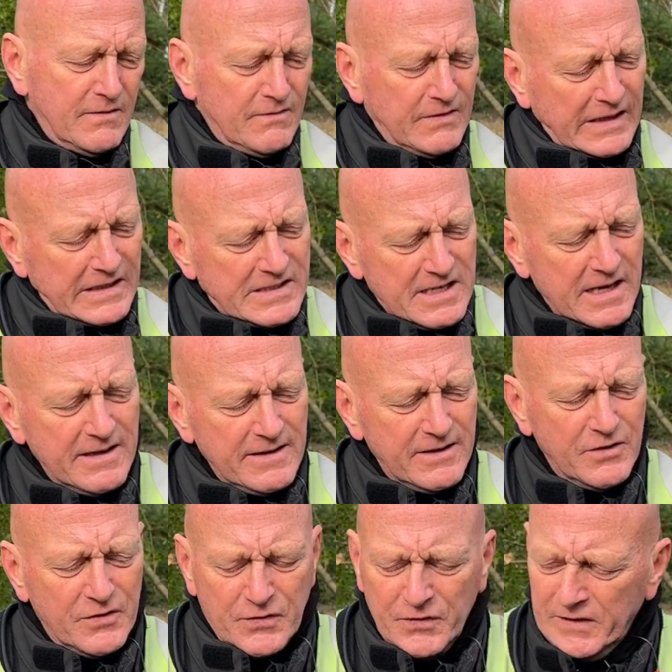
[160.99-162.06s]
They say they're
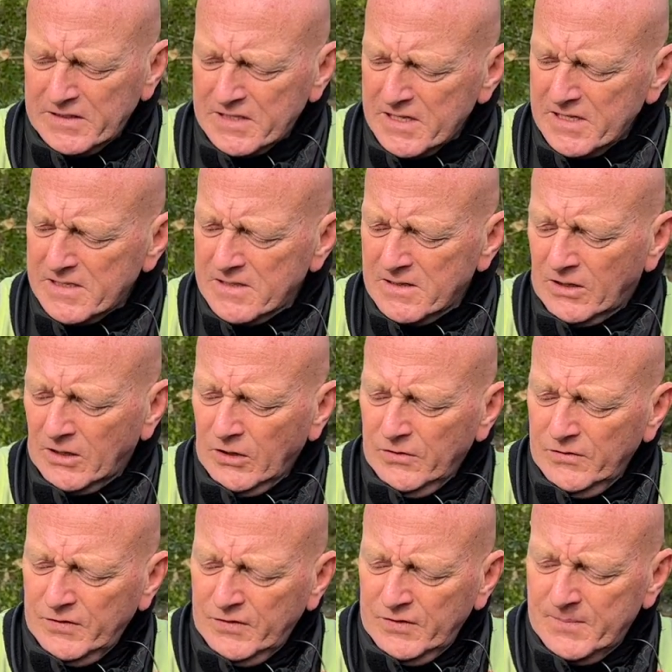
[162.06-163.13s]
a three-season
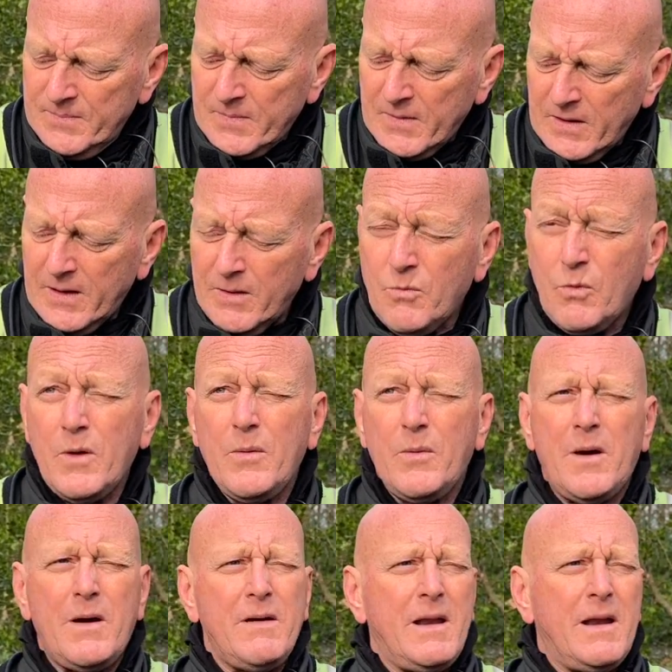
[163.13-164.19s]
glove, and I'm, we're
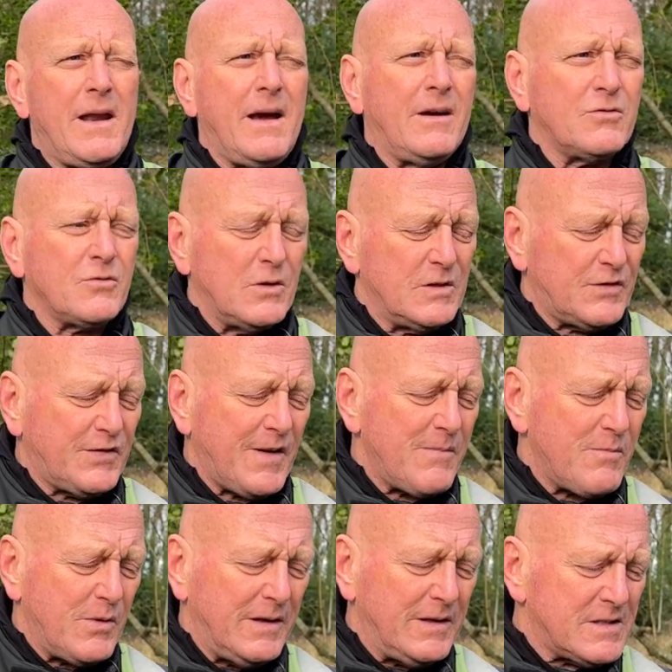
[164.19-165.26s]
wearing it now, it's, what, it's
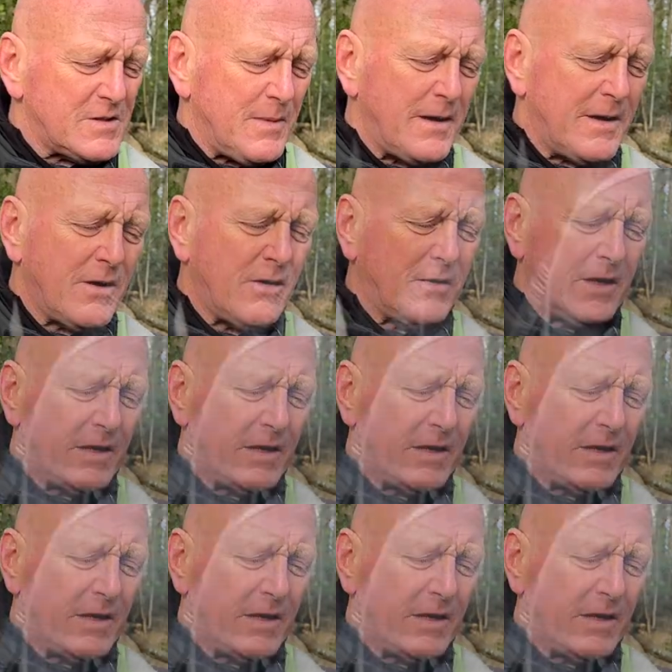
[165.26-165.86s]
February, it's about nine